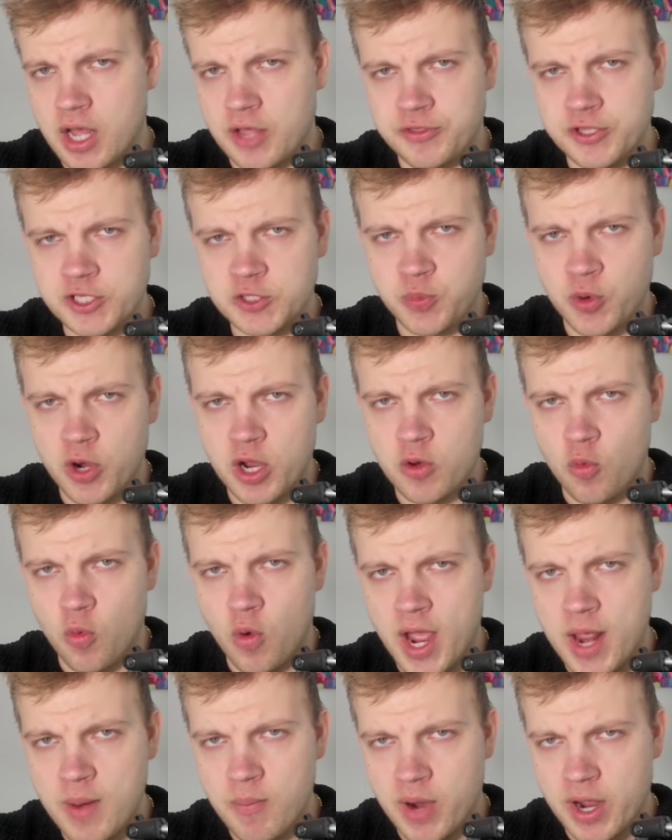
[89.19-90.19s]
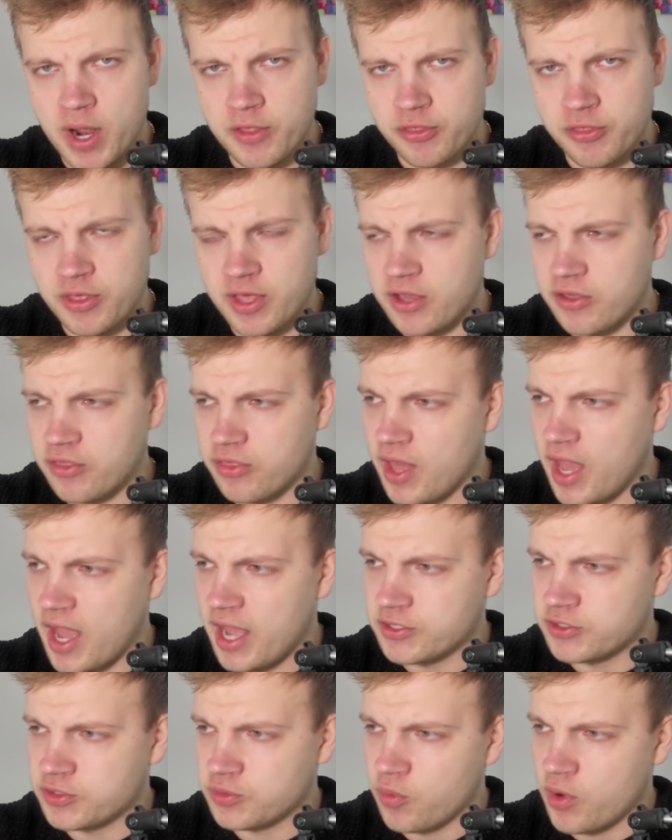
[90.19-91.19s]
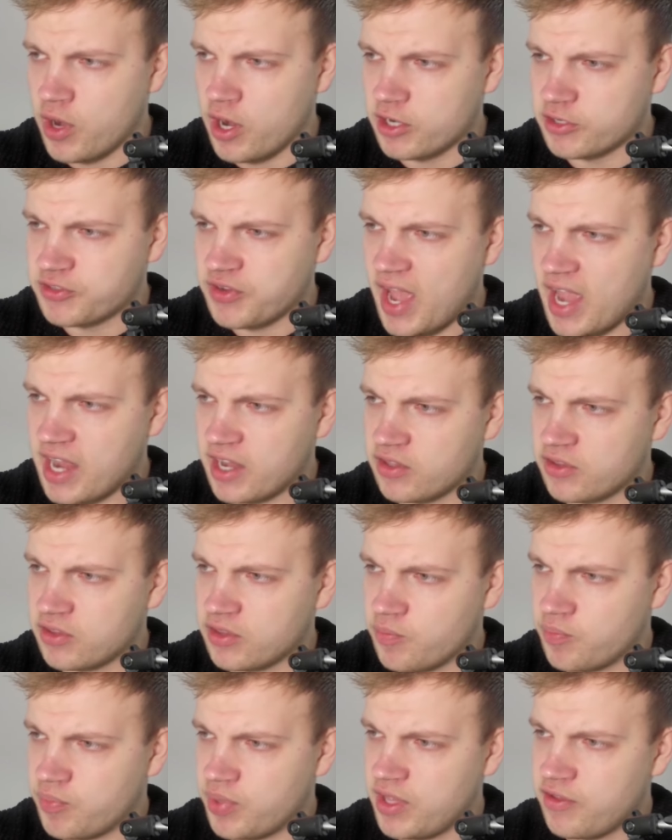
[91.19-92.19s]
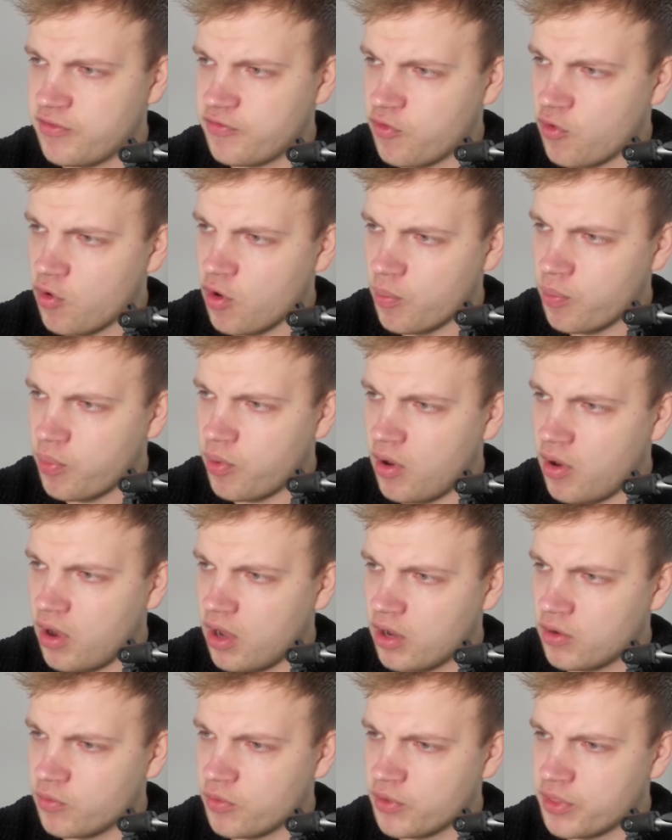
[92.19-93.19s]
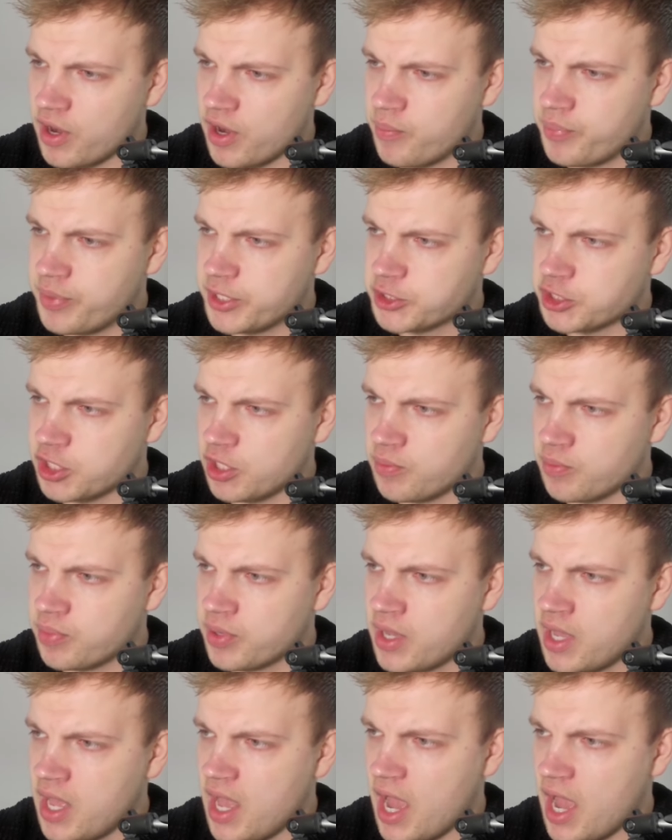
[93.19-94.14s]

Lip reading: At this point, white might think that we're attacking the b4 pawn with our bishop,